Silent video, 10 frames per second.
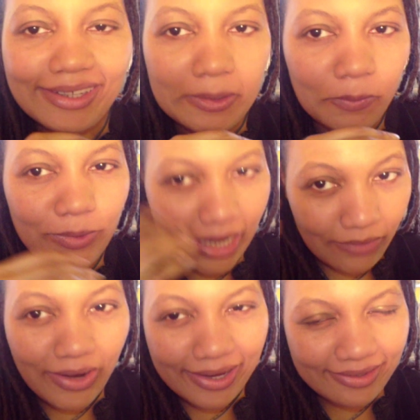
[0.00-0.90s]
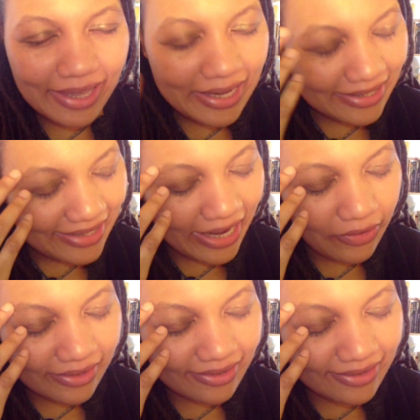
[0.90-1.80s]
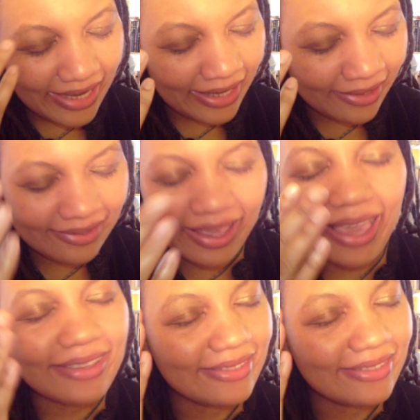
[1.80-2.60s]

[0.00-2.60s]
whenever I say Terrance Dicks, I,